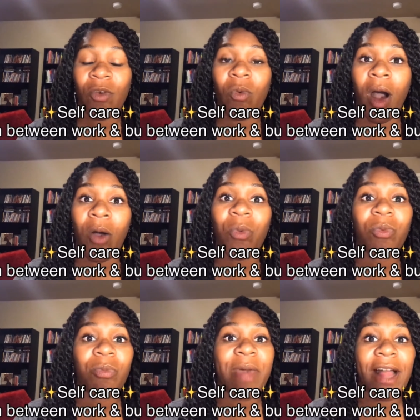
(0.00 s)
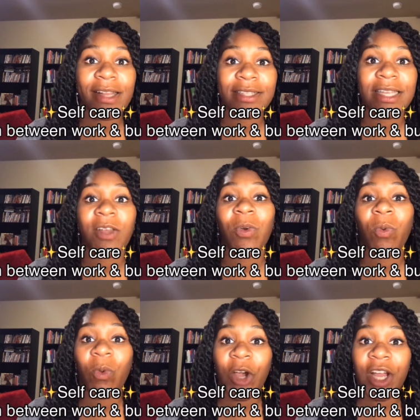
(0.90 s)
while balancing
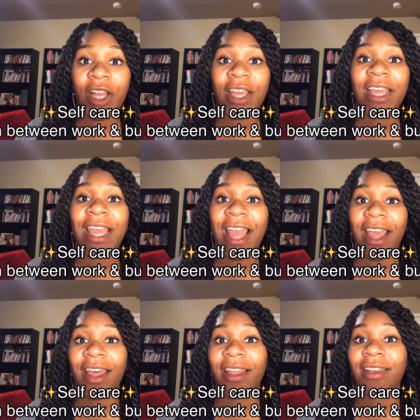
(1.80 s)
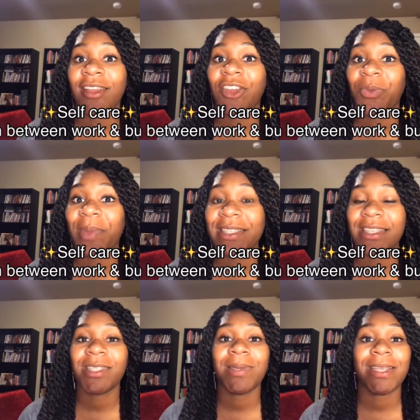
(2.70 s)
work and your
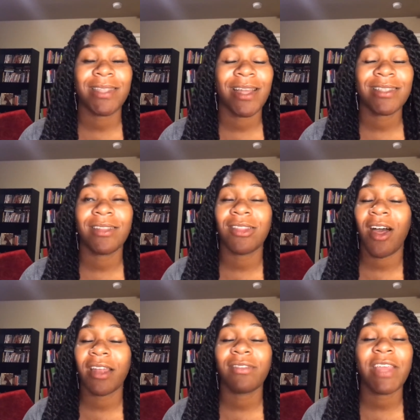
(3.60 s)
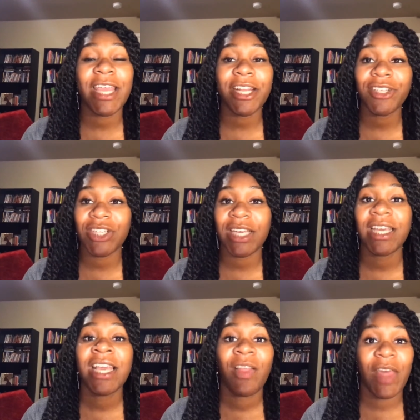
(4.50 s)
business because that is a lot of
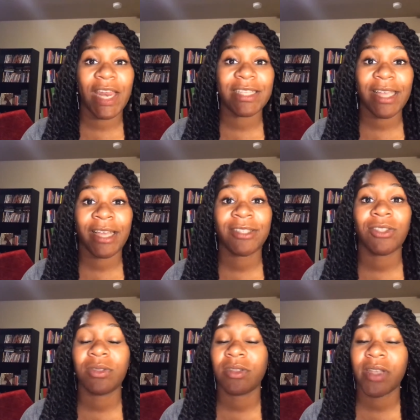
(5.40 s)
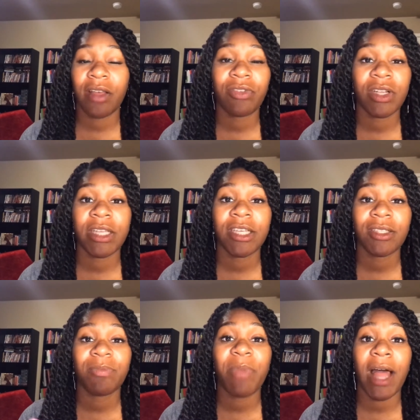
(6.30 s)
energy that it takes to
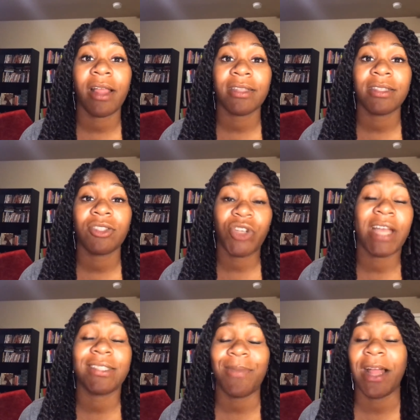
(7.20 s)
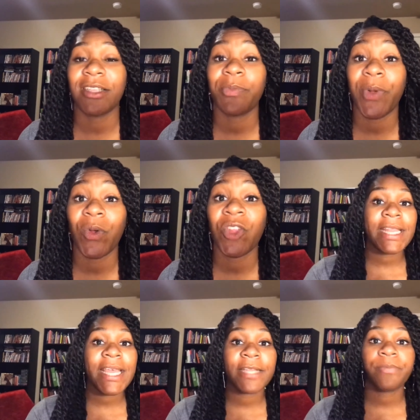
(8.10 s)
definitely balance, try to balance both.
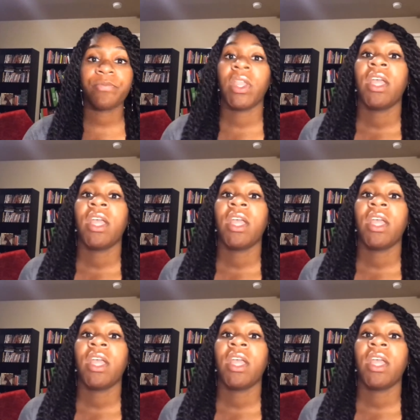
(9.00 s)
And then